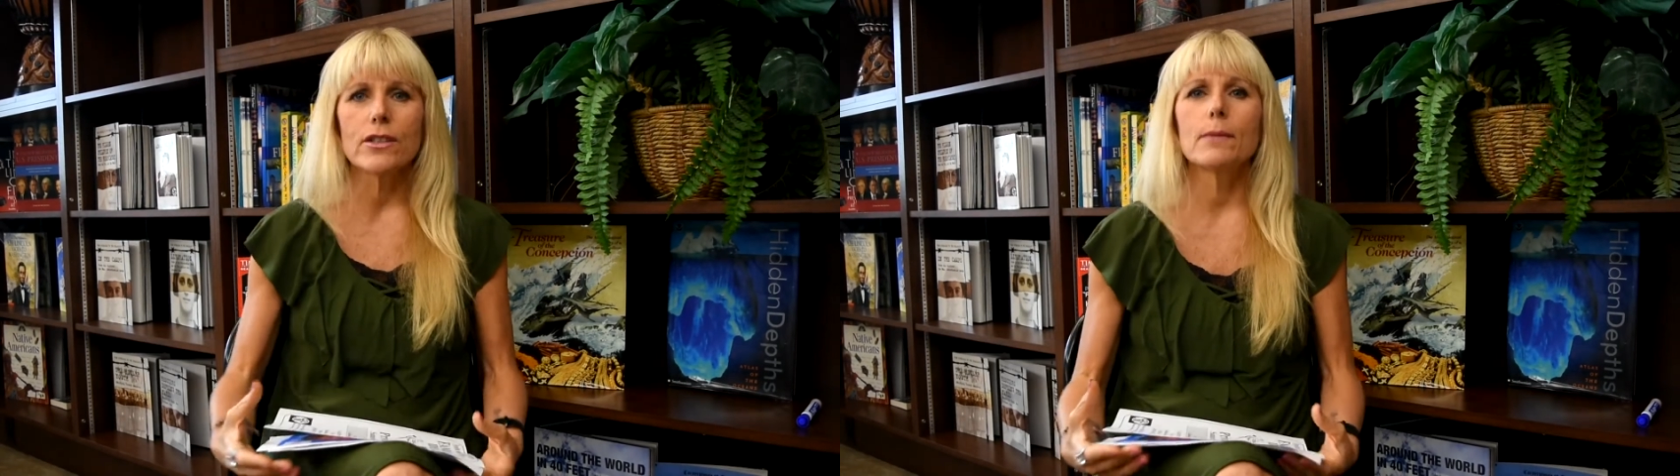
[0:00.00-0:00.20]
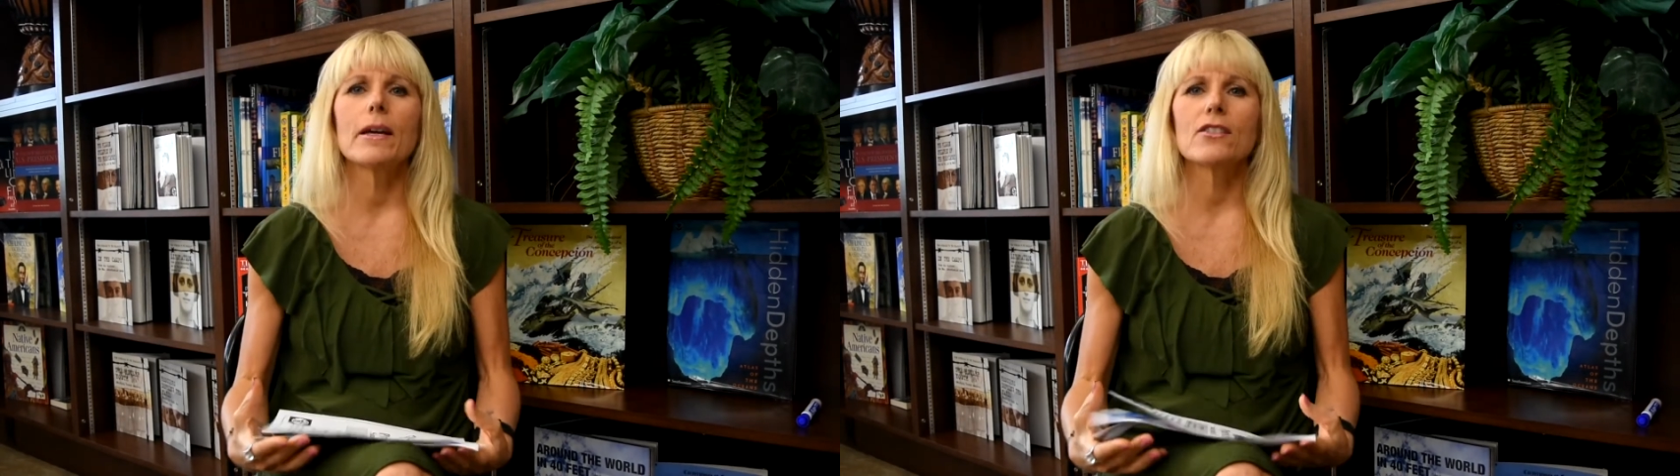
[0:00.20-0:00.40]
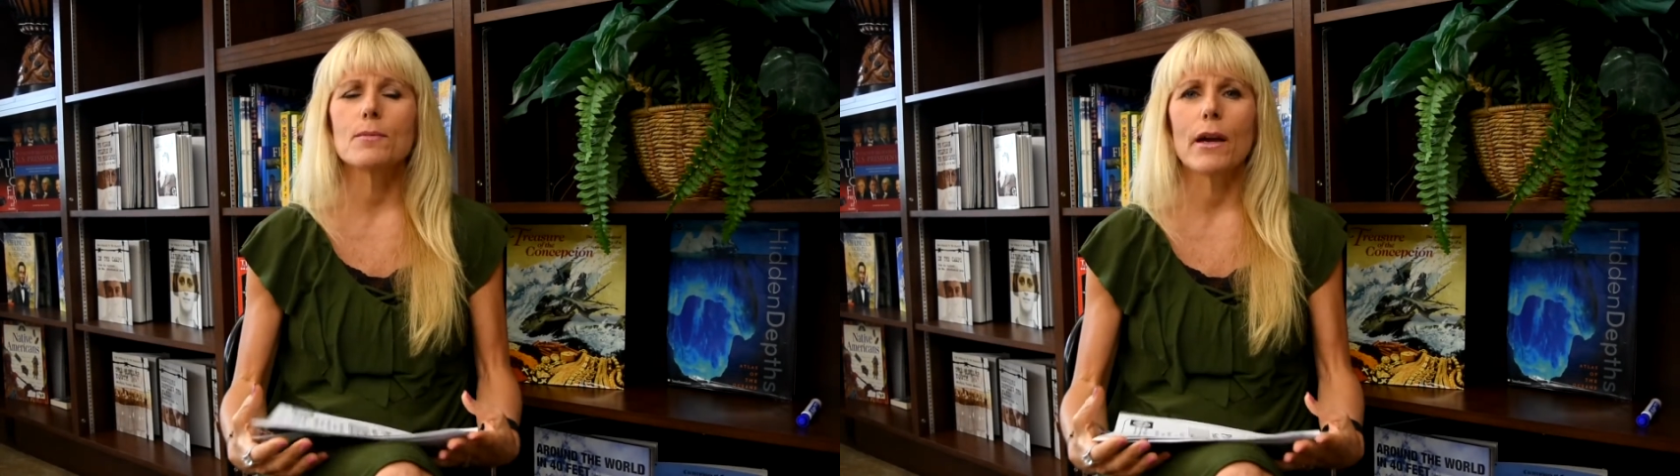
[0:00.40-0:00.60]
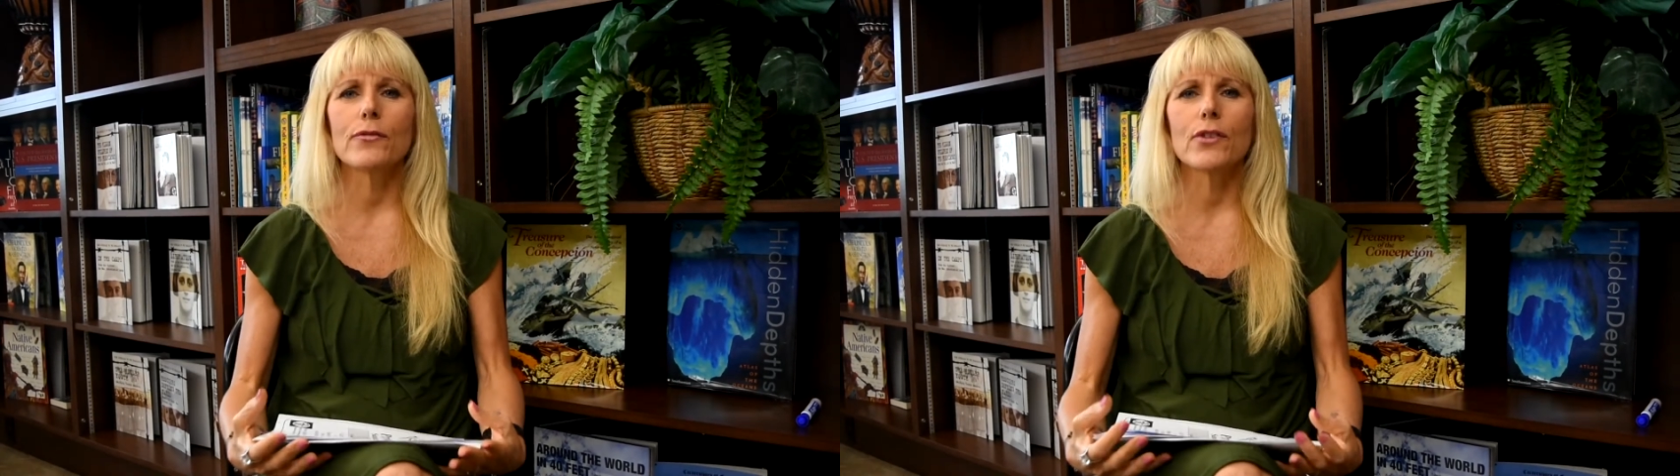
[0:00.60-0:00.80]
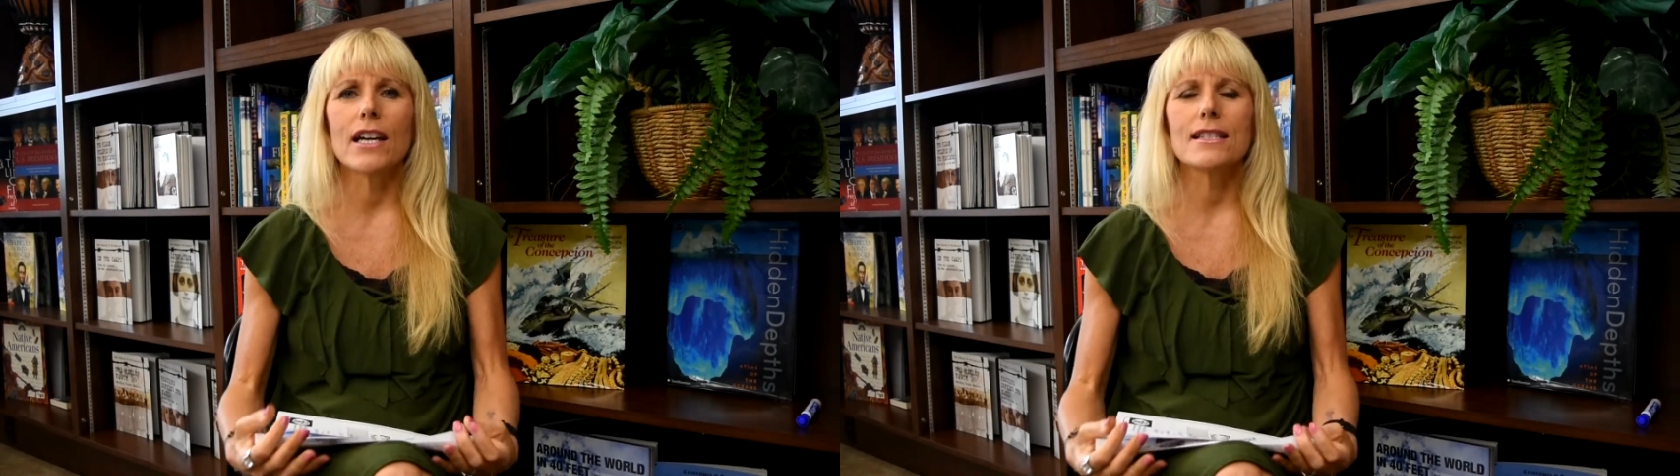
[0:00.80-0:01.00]
emails, my
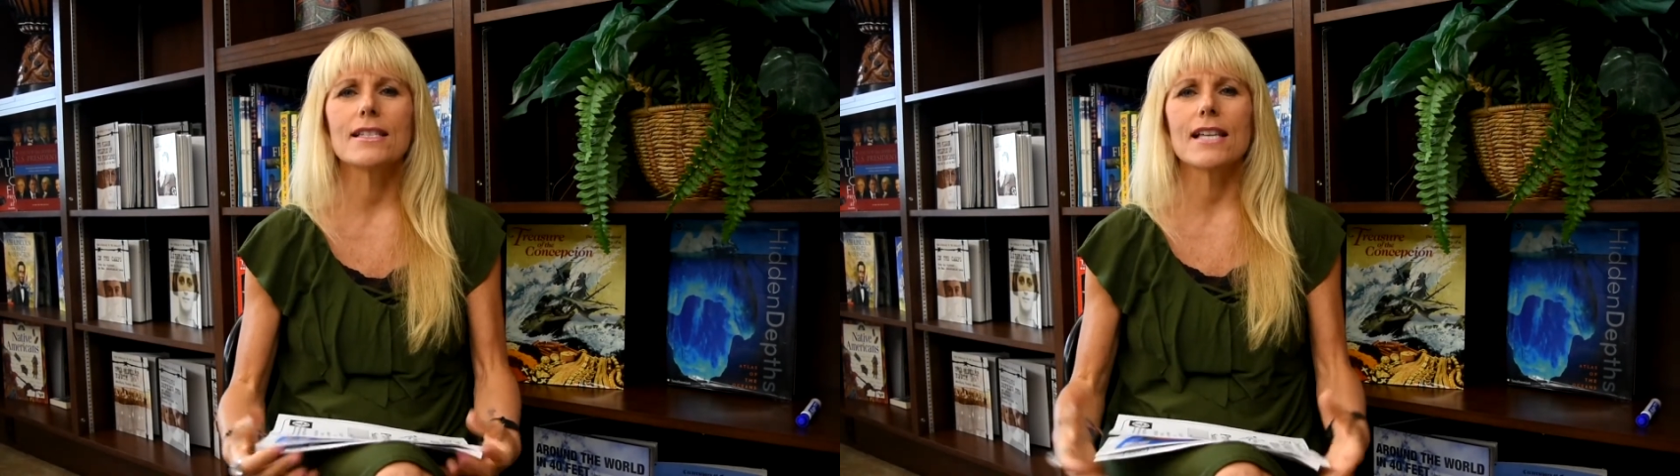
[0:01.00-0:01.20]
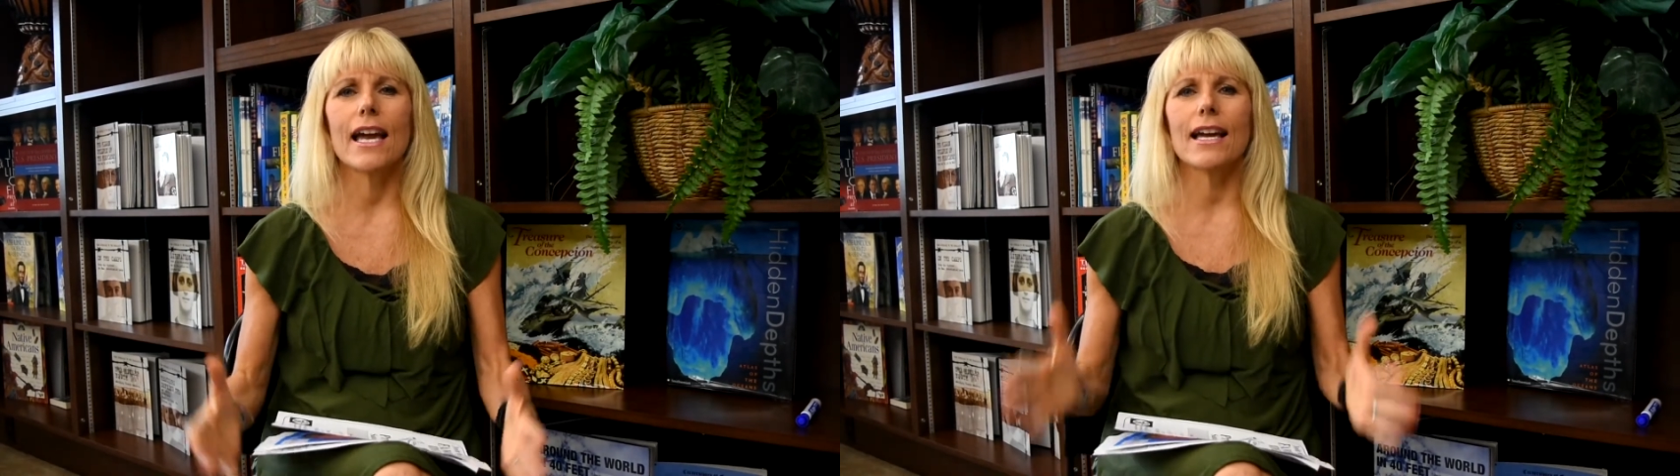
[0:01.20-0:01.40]
friends,